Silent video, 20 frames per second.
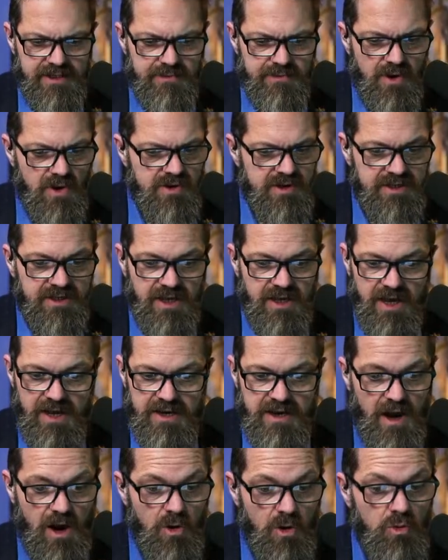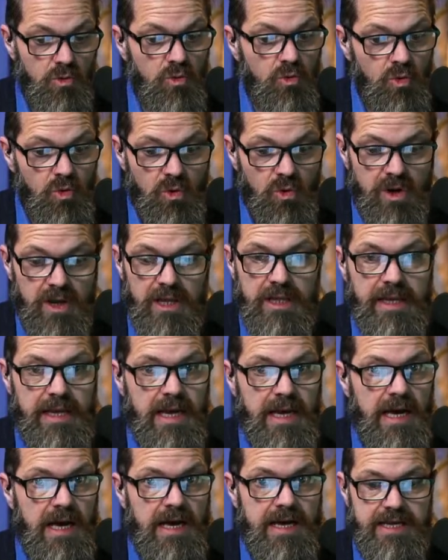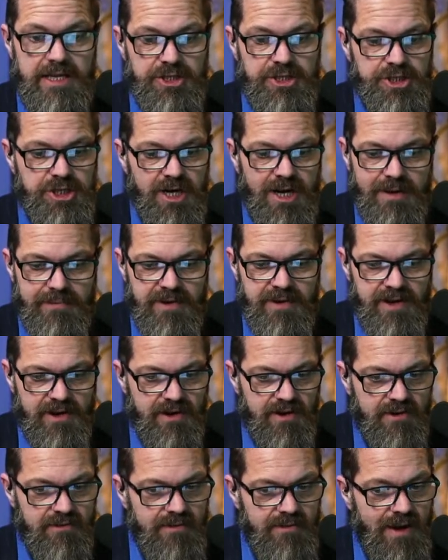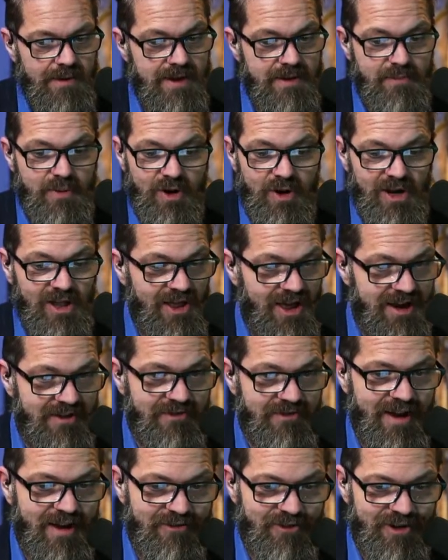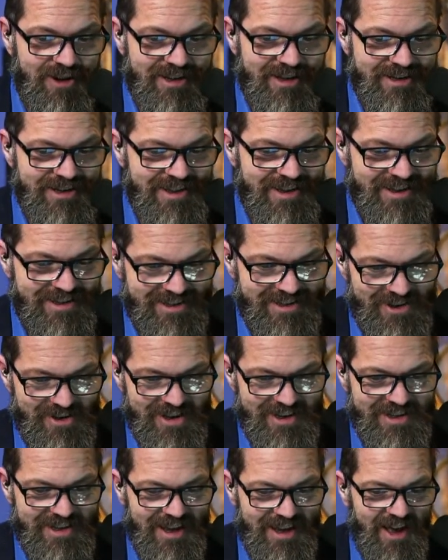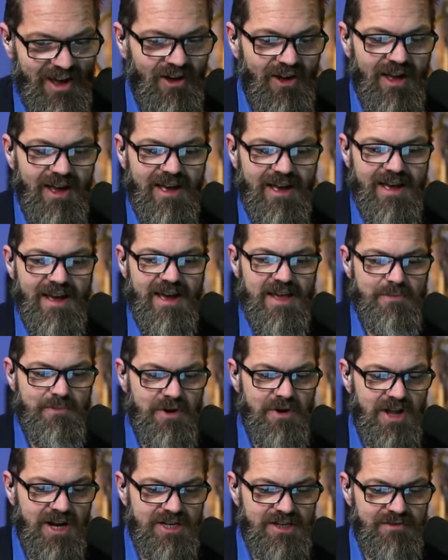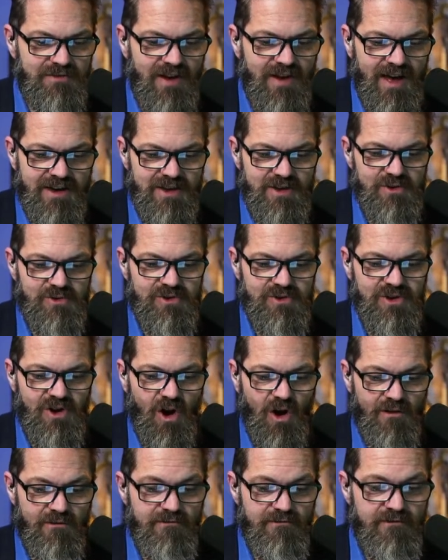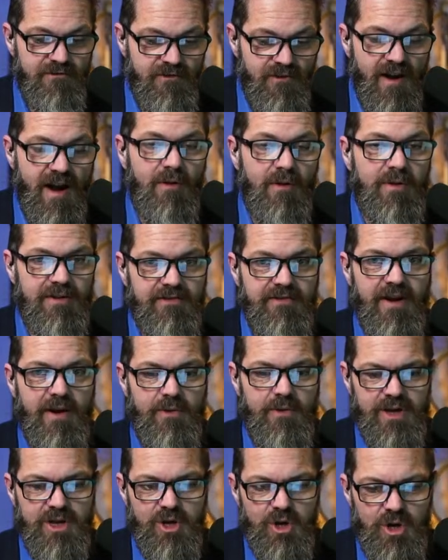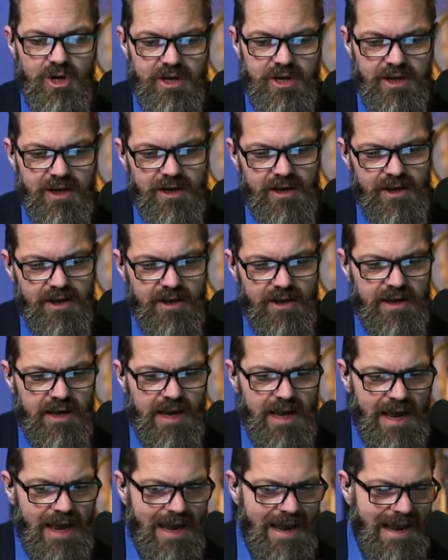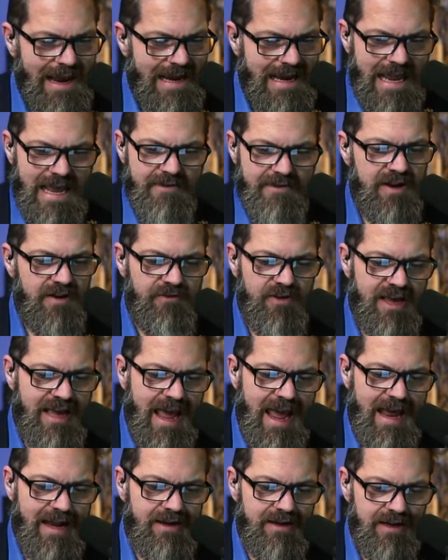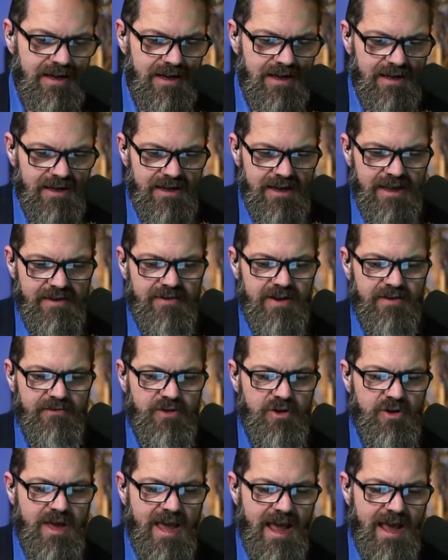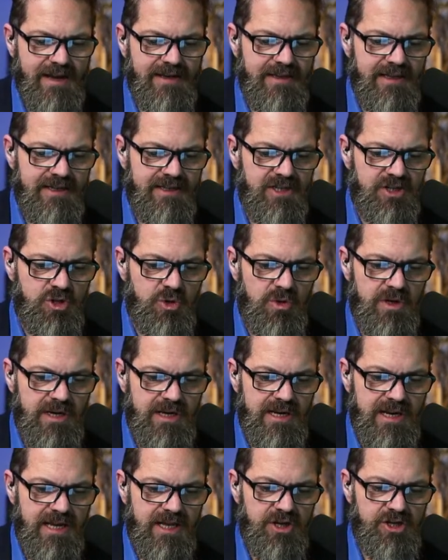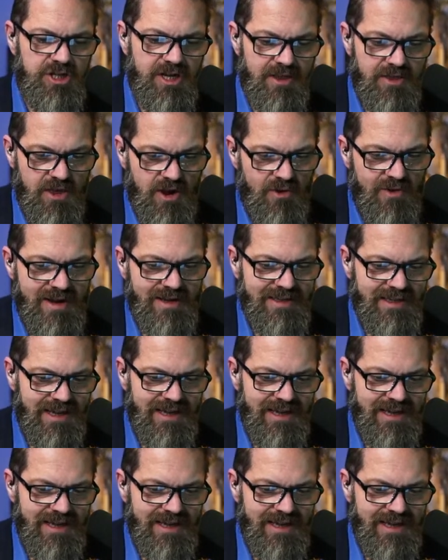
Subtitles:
Simone has done a really high-end job here. I mean, you put a lot of effort into this. You can tell production values are very, very good. And even if you can't listen to it in English, and there is